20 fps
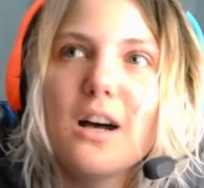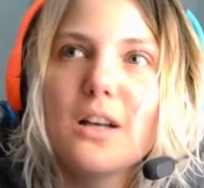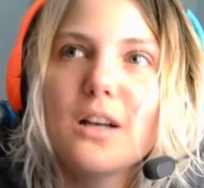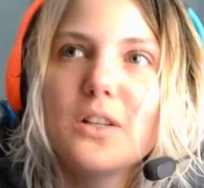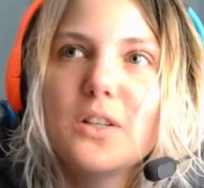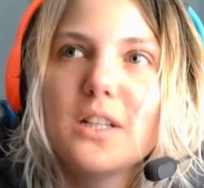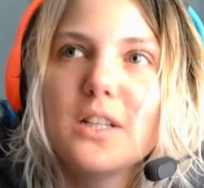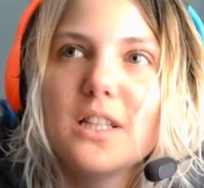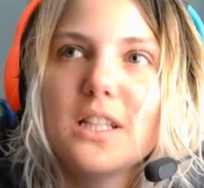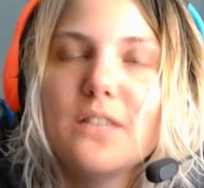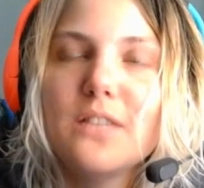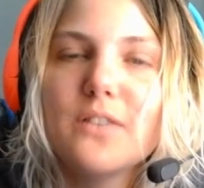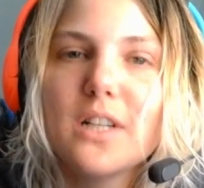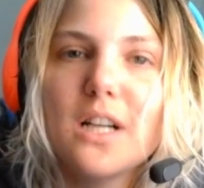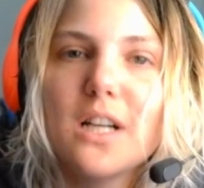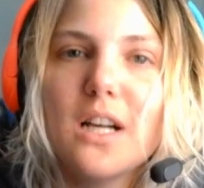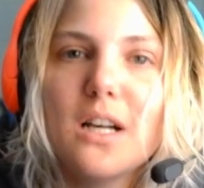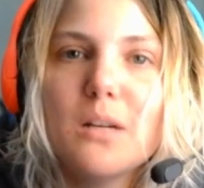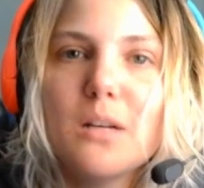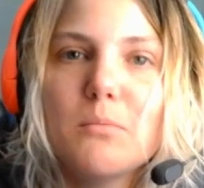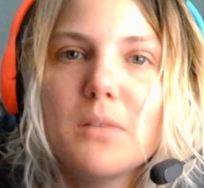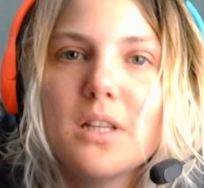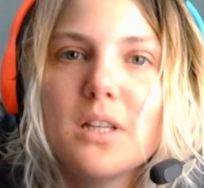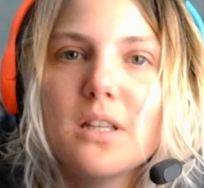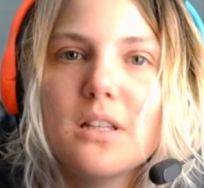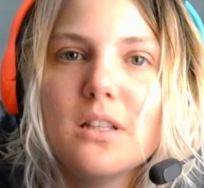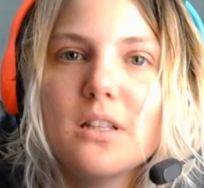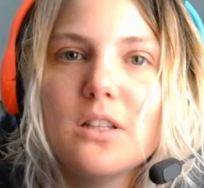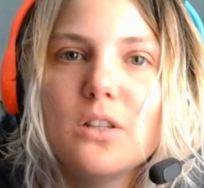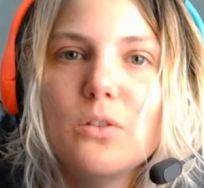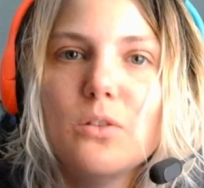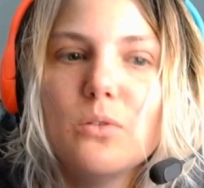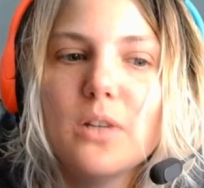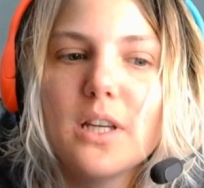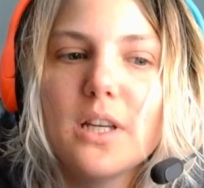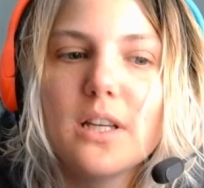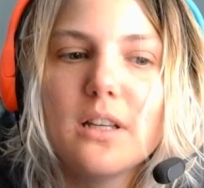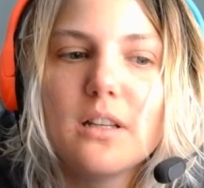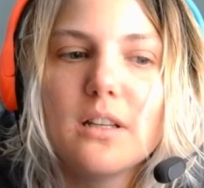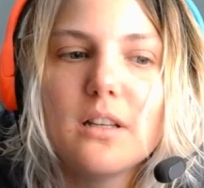You can leave a comment. You
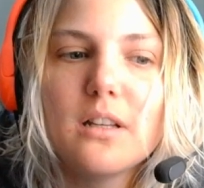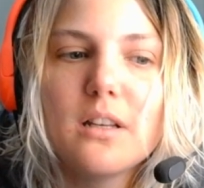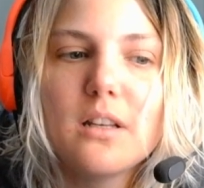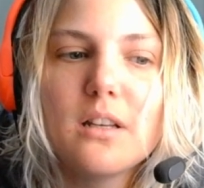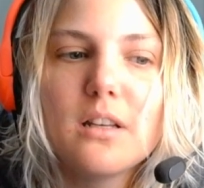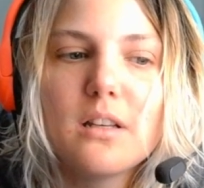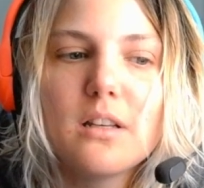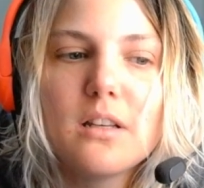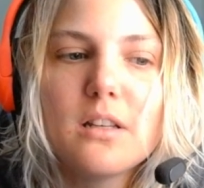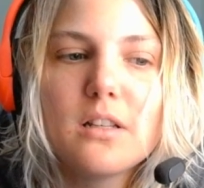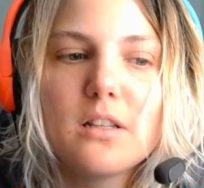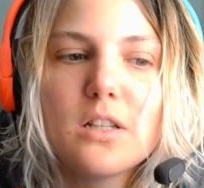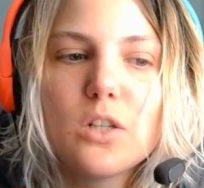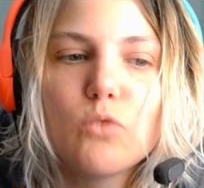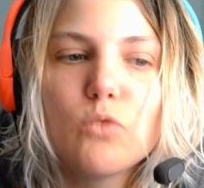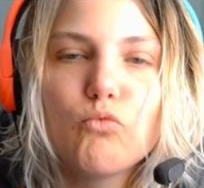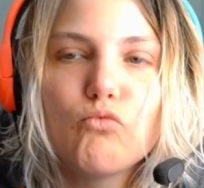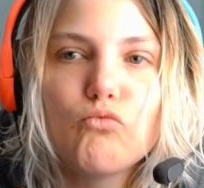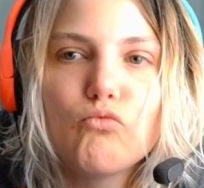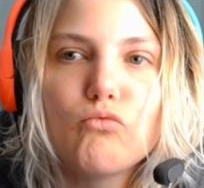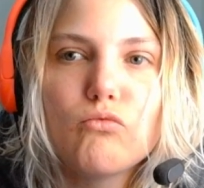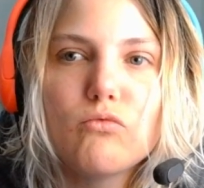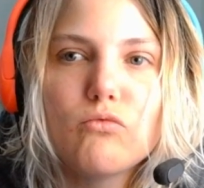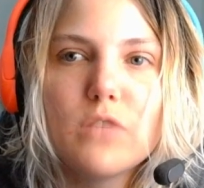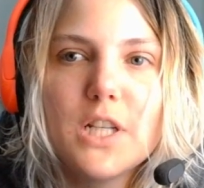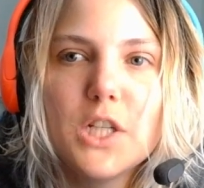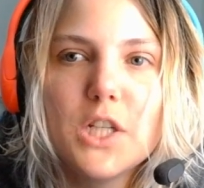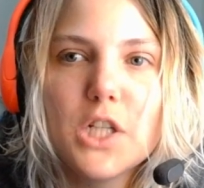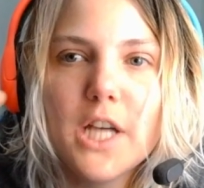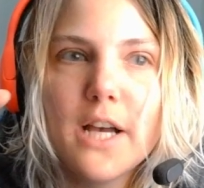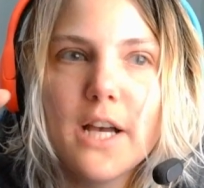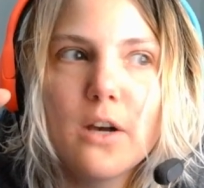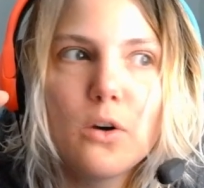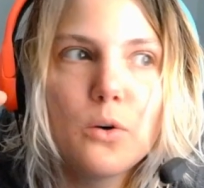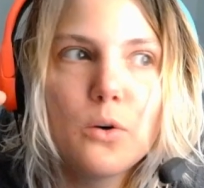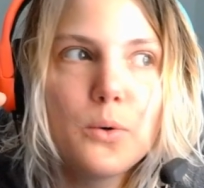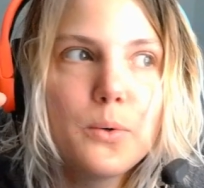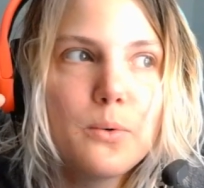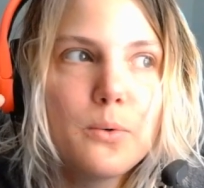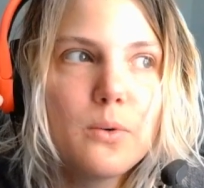can reach
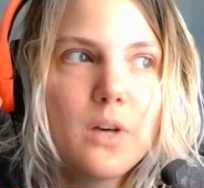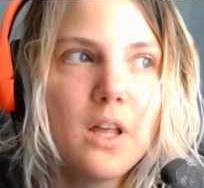out.